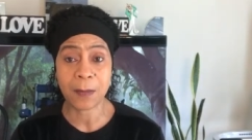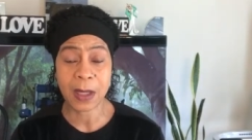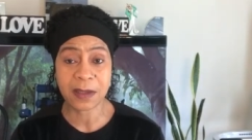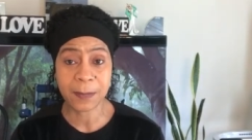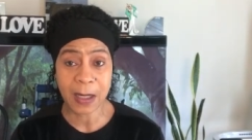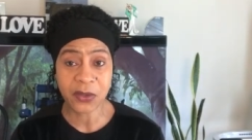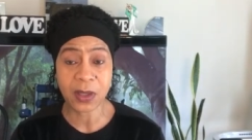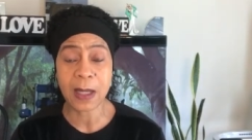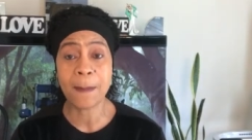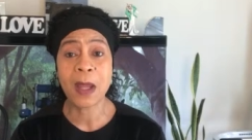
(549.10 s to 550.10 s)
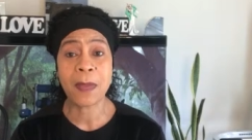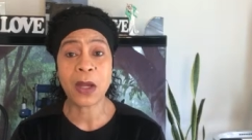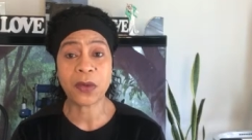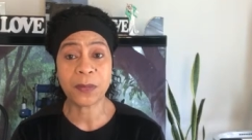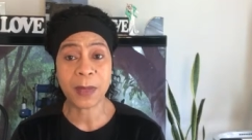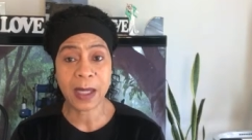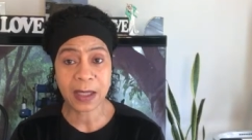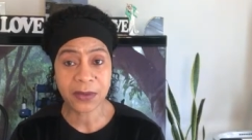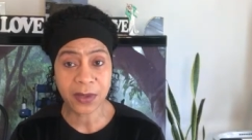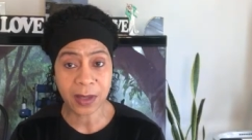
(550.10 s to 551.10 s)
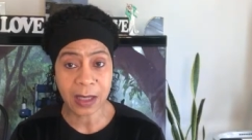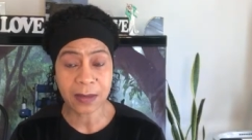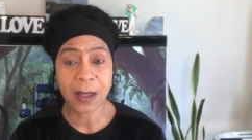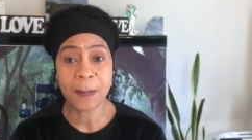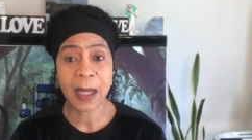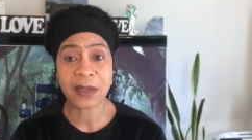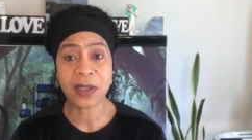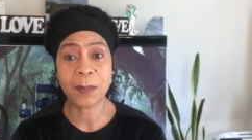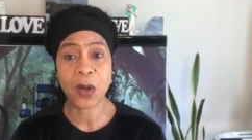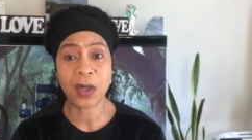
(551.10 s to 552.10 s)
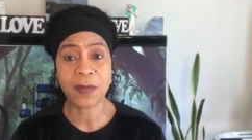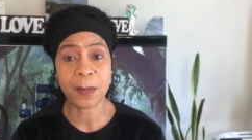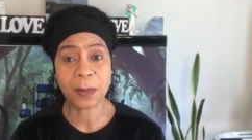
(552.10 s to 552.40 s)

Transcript: especially, they are an excellent part of the